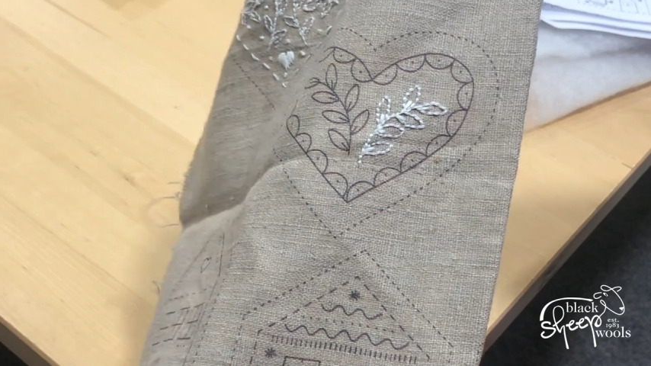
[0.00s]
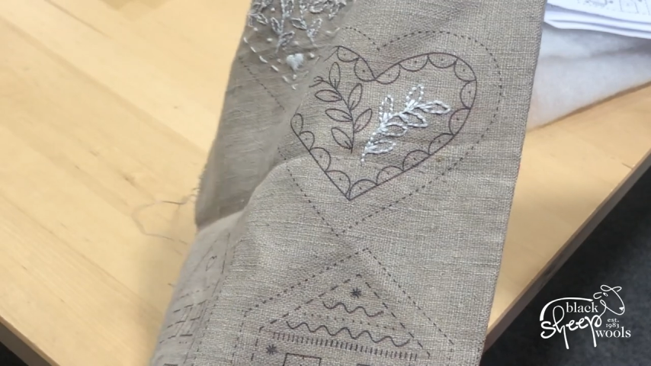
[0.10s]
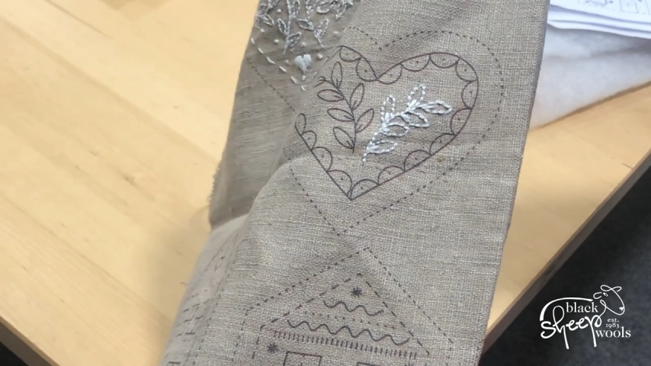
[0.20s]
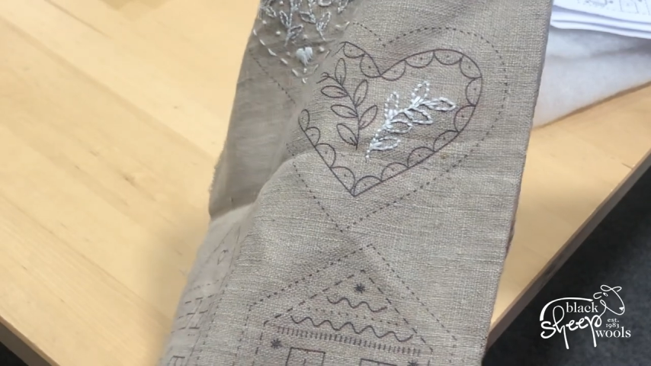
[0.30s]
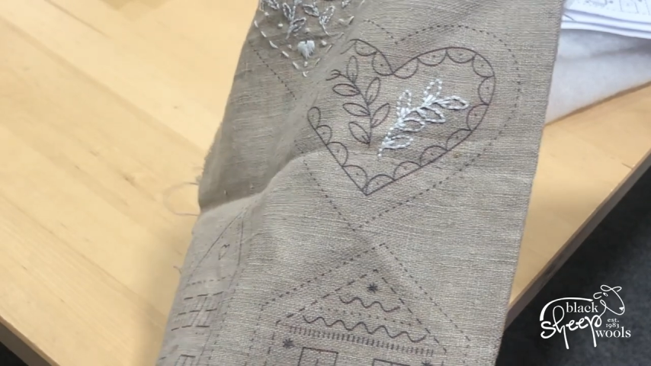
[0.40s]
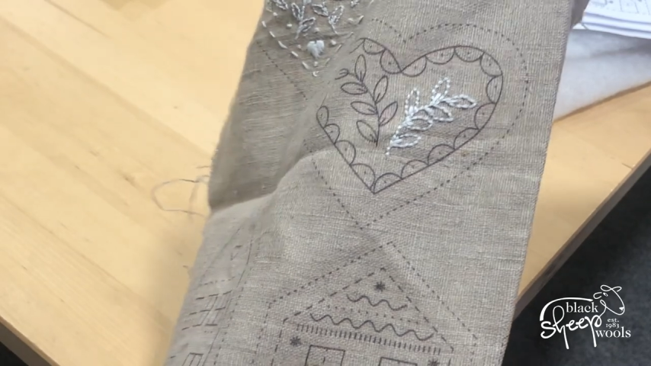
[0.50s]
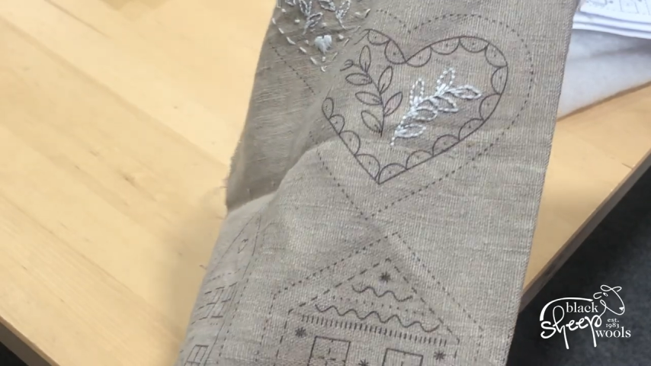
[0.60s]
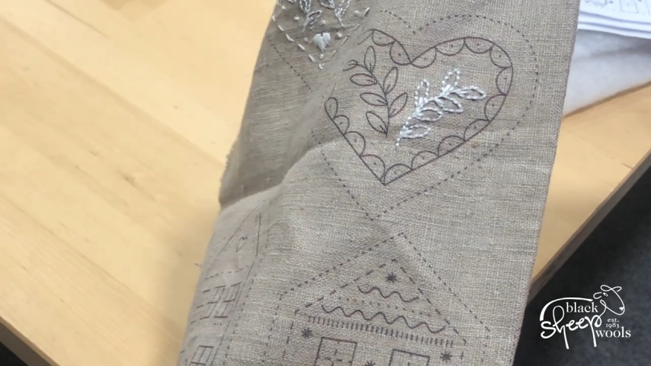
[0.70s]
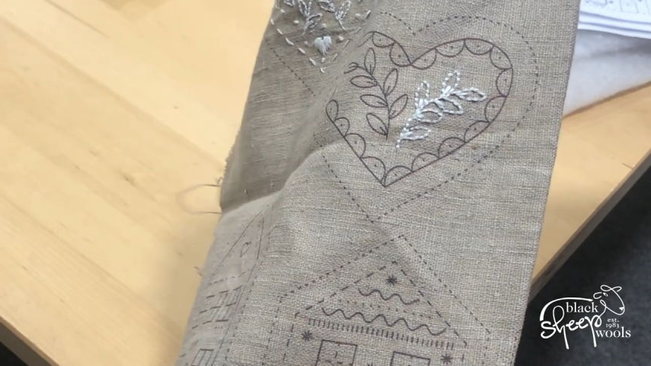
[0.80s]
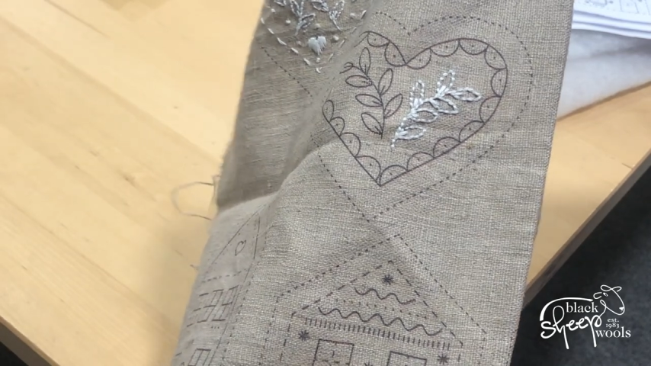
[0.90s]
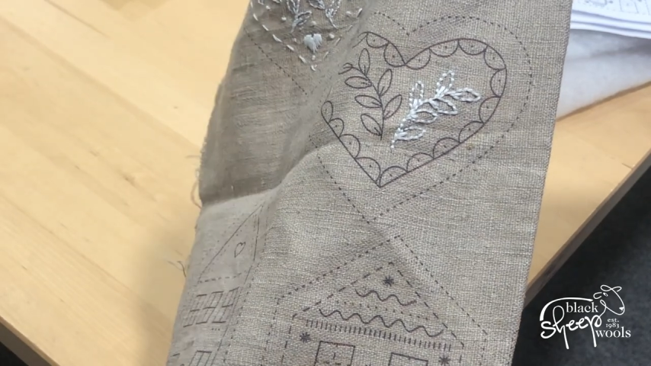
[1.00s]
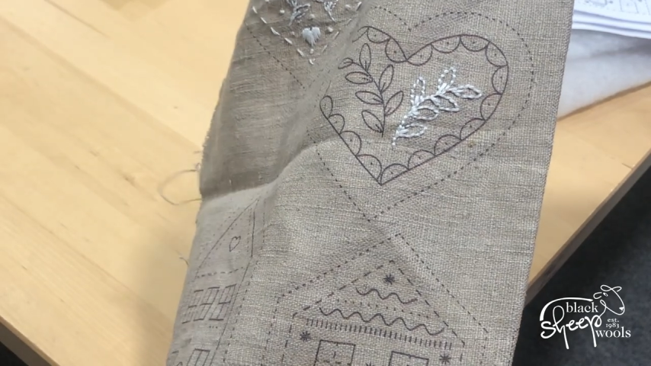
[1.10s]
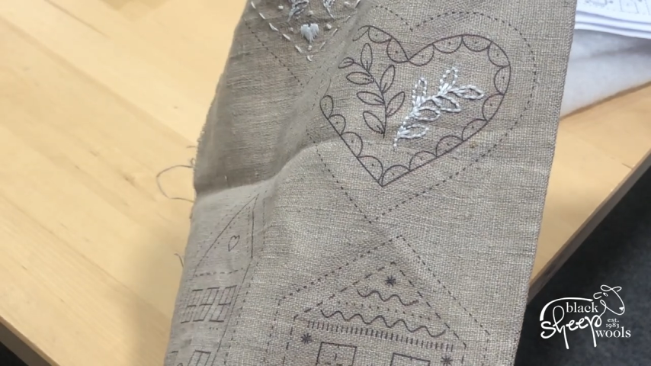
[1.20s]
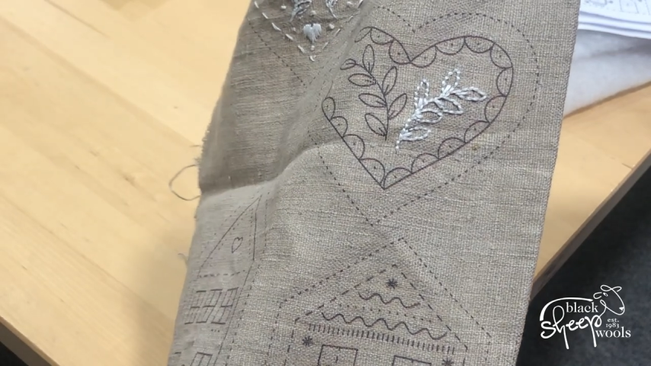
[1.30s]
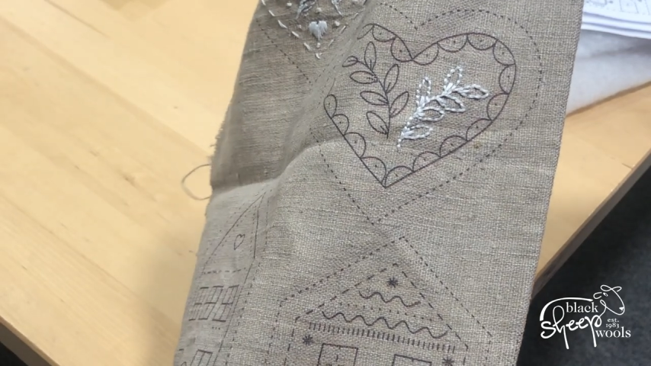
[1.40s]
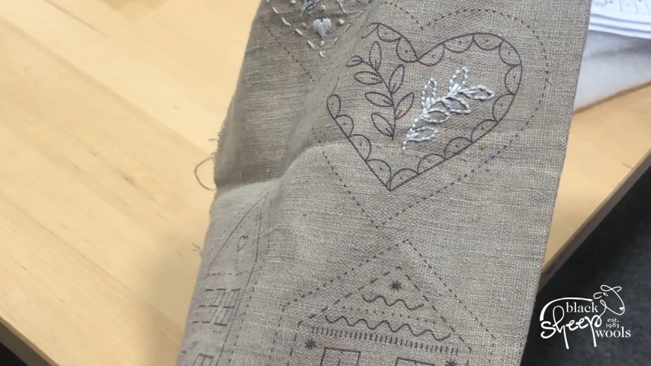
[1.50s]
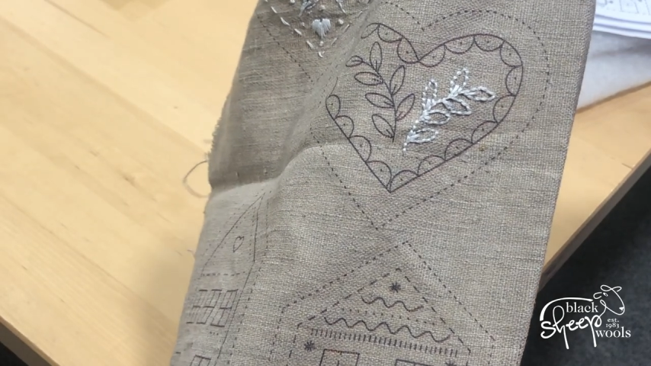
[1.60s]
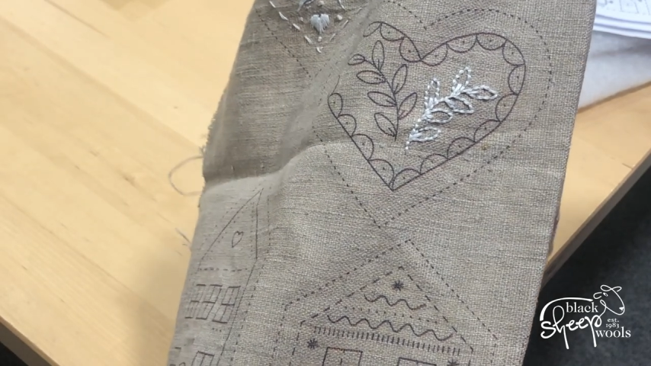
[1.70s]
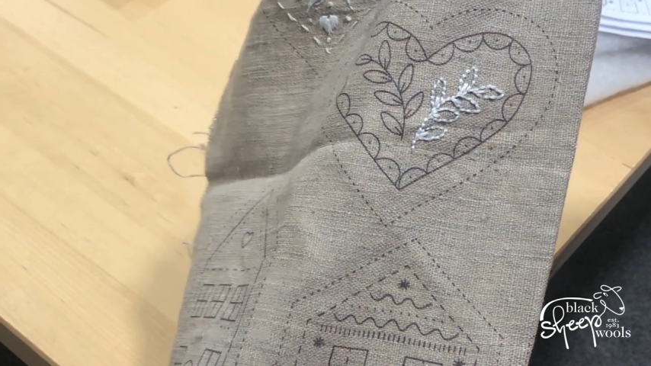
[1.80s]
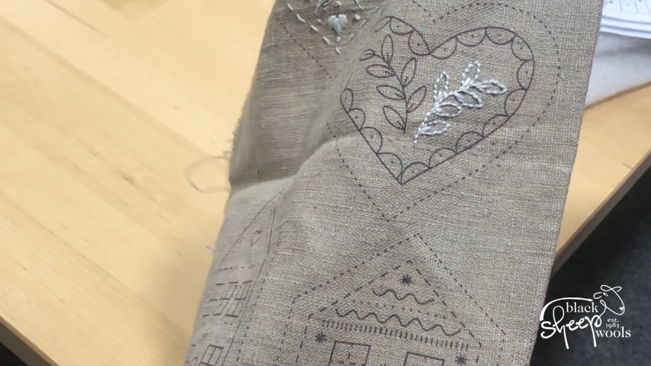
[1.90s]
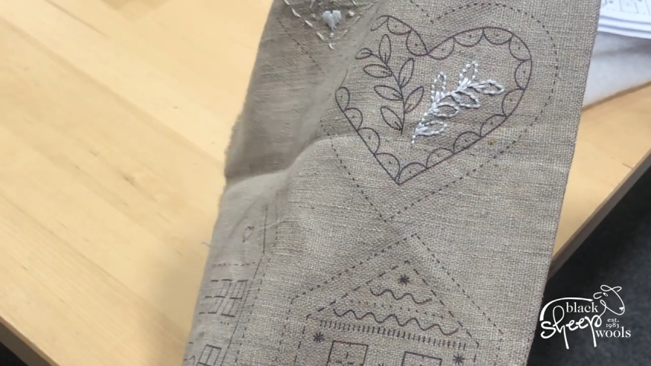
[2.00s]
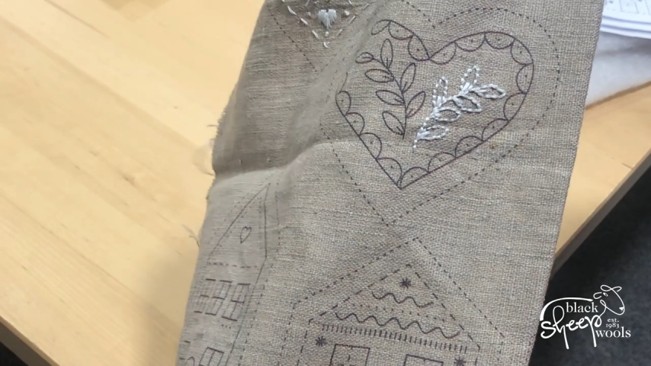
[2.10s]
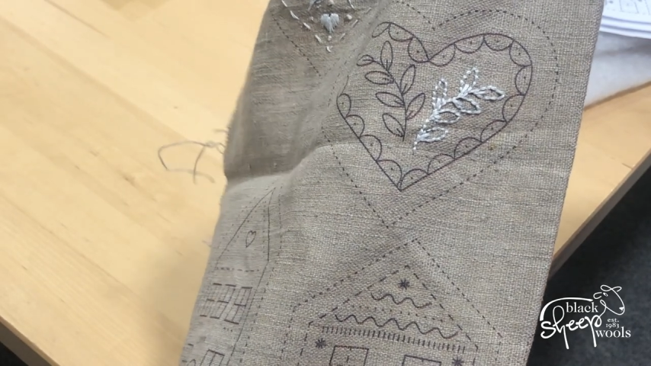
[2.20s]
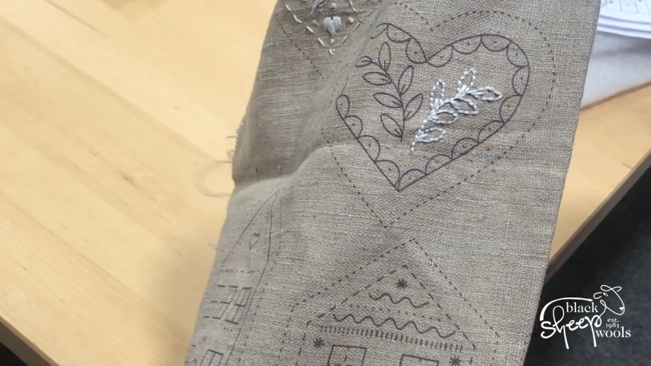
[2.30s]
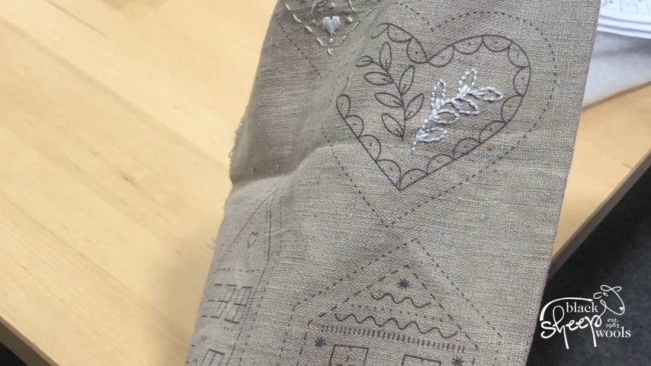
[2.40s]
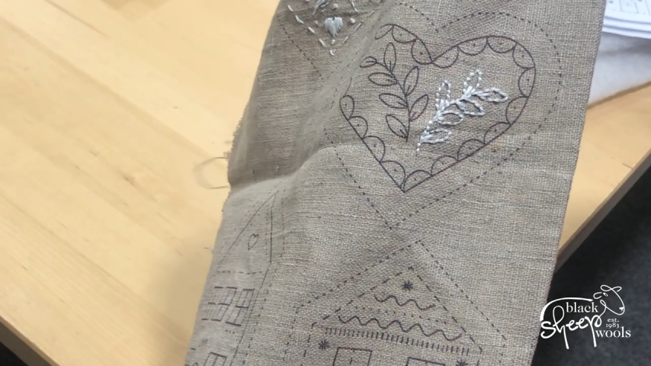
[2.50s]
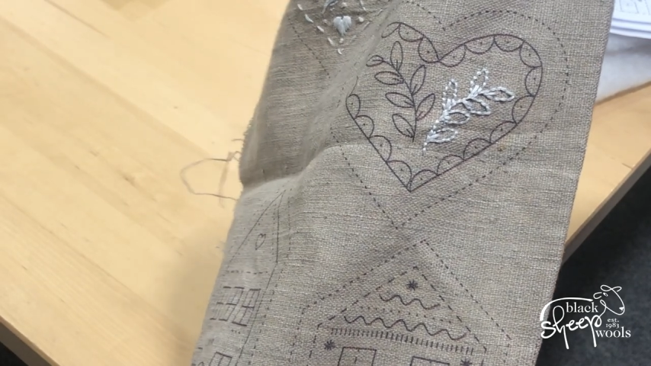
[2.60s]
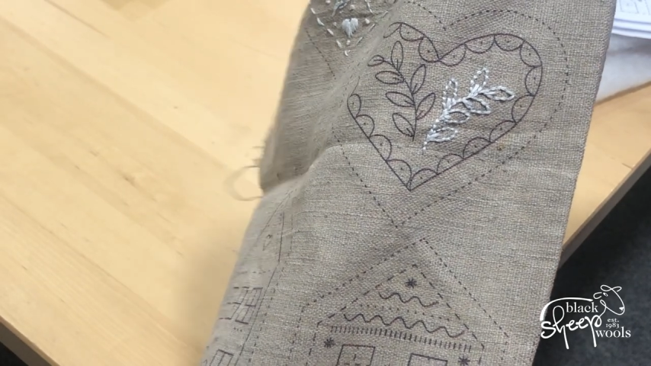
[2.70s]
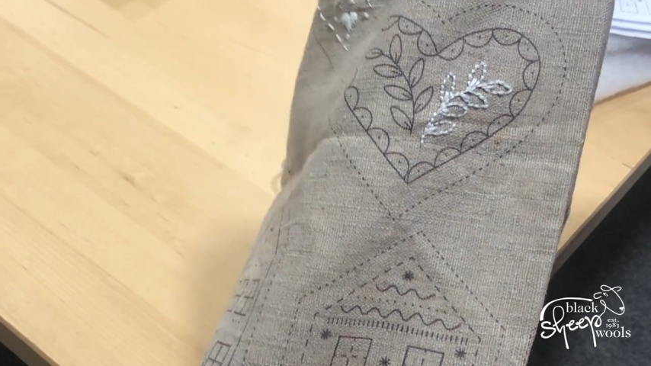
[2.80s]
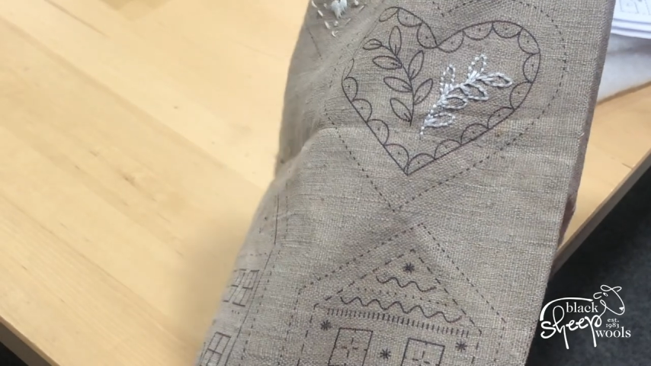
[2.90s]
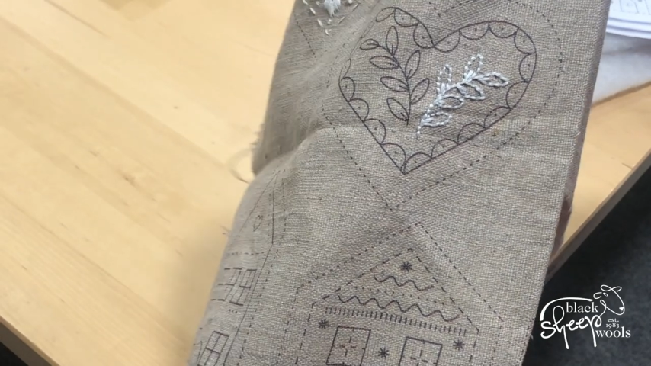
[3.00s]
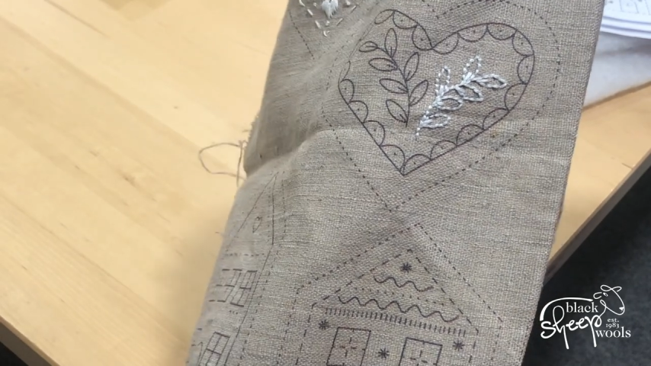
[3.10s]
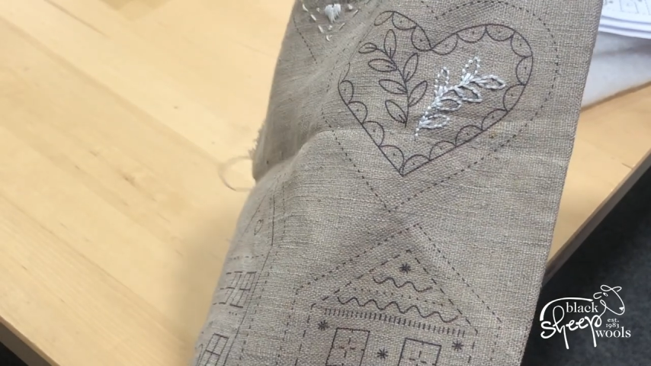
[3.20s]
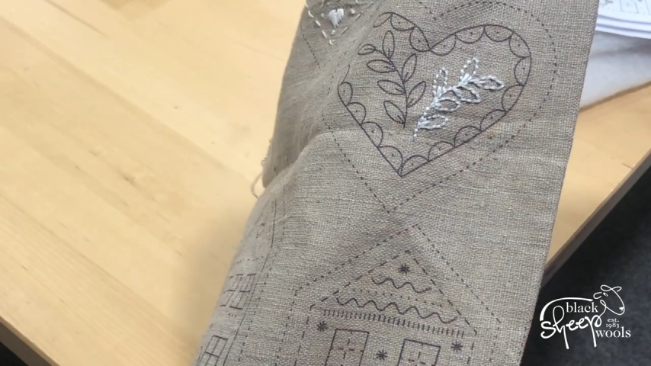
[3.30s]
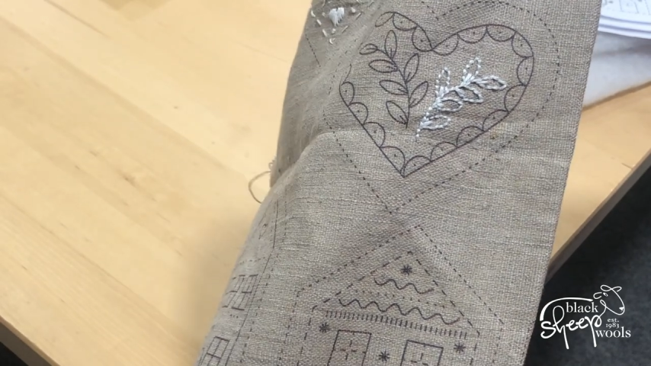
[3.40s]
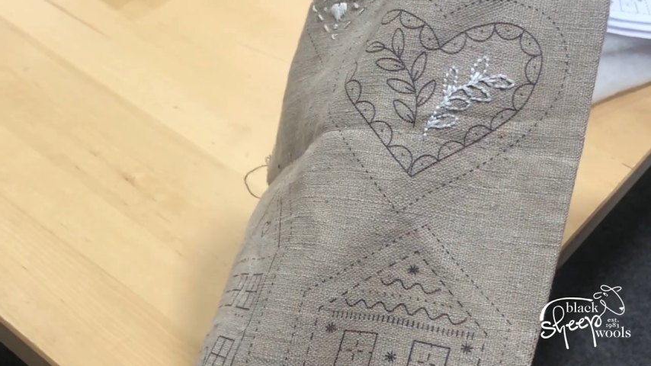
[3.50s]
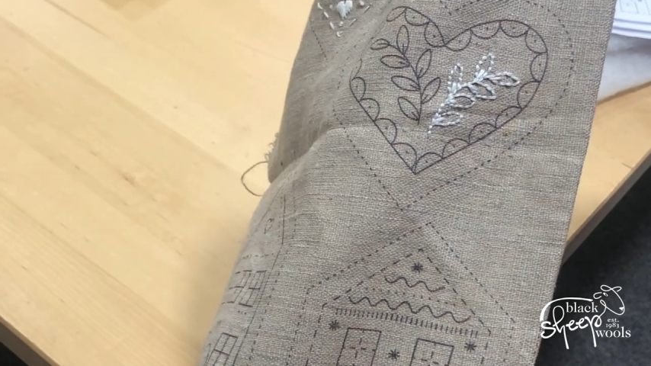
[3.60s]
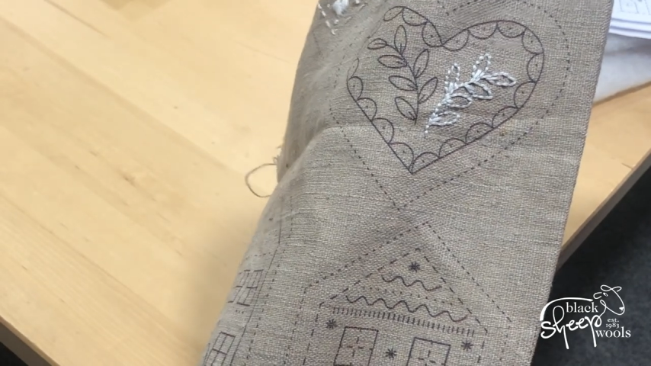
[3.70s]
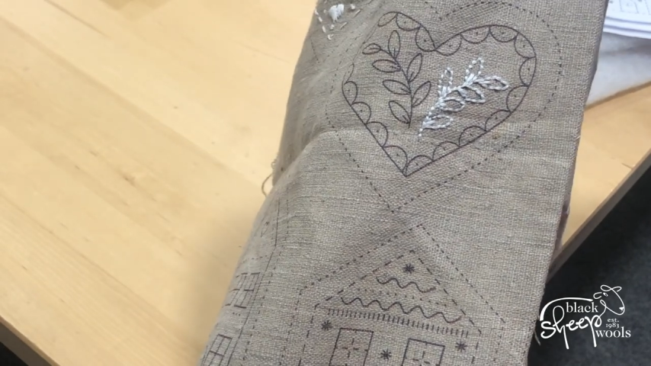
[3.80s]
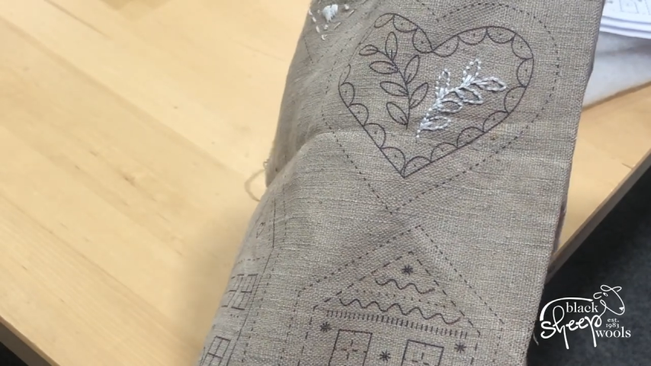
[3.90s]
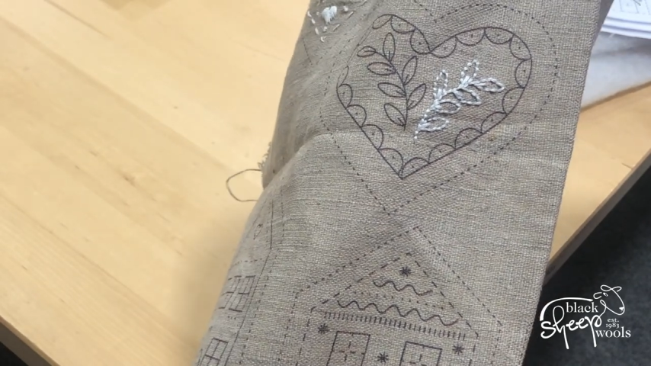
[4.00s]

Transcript: (no speaker visible)